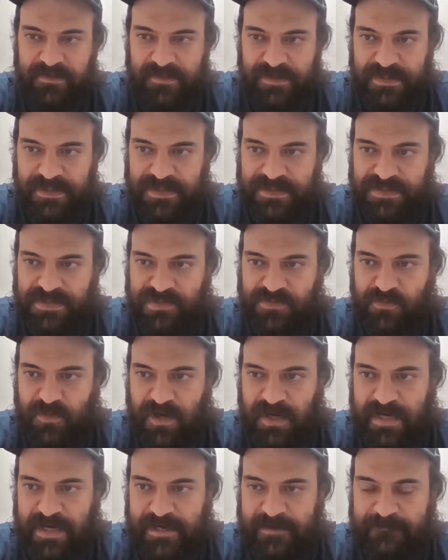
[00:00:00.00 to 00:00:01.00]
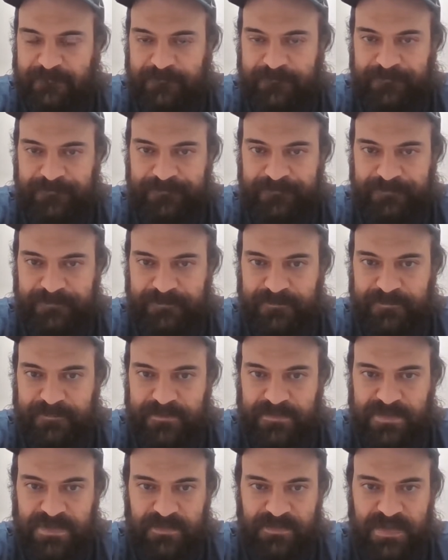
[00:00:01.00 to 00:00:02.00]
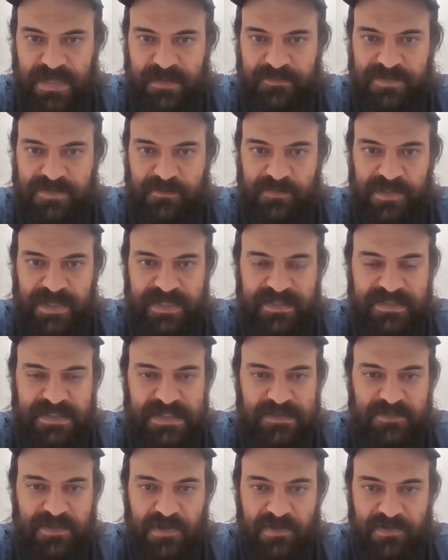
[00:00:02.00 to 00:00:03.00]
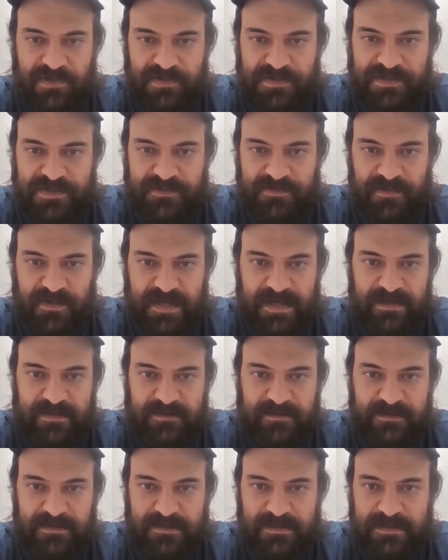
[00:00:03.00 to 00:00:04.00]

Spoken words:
but this is why sometimes you play team totals, right?